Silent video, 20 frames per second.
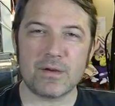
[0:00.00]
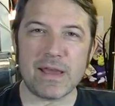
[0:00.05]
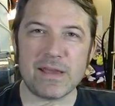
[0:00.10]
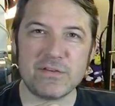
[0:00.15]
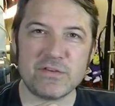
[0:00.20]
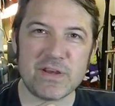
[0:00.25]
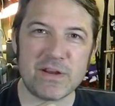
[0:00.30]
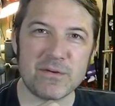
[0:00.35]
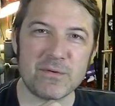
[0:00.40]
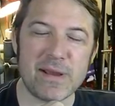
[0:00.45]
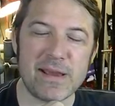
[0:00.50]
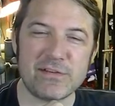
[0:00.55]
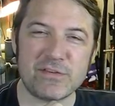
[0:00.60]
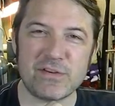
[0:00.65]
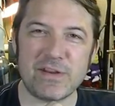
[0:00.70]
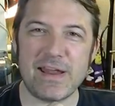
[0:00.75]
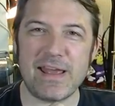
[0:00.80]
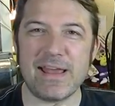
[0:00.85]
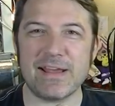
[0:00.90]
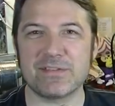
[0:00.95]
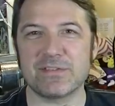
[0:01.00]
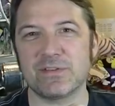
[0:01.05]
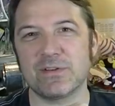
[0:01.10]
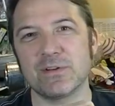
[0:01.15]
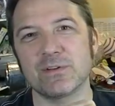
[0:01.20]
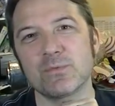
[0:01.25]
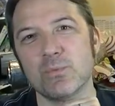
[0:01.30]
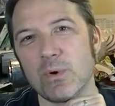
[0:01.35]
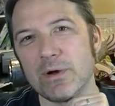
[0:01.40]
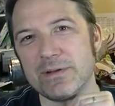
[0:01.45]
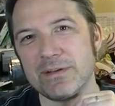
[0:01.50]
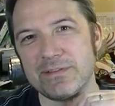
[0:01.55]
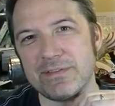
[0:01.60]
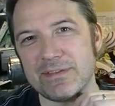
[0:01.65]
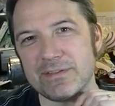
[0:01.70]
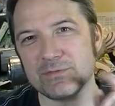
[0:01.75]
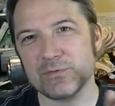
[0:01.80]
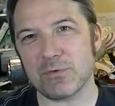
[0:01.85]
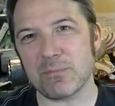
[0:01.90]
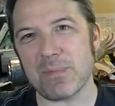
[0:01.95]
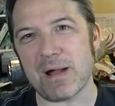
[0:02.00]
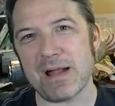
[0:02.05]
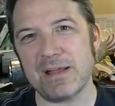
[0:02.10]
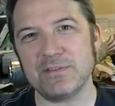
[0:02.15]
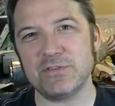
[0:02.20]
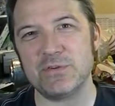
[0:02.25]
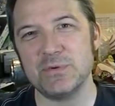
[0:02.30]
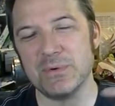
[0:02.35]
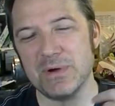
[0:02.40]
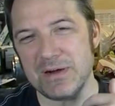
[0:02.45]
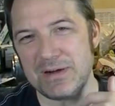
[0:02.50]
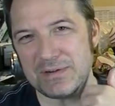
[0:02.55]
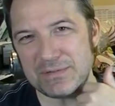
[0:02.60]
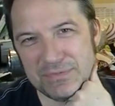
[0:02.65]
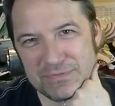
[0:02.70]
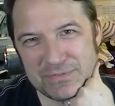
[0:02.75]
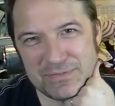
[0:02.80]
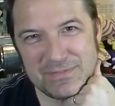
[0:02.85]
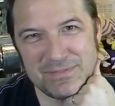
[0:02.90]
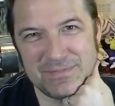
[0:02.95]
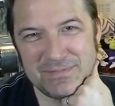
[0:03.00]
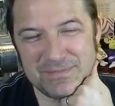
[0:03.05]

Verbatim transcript: Okay, Generation Xers, what did this remind you of?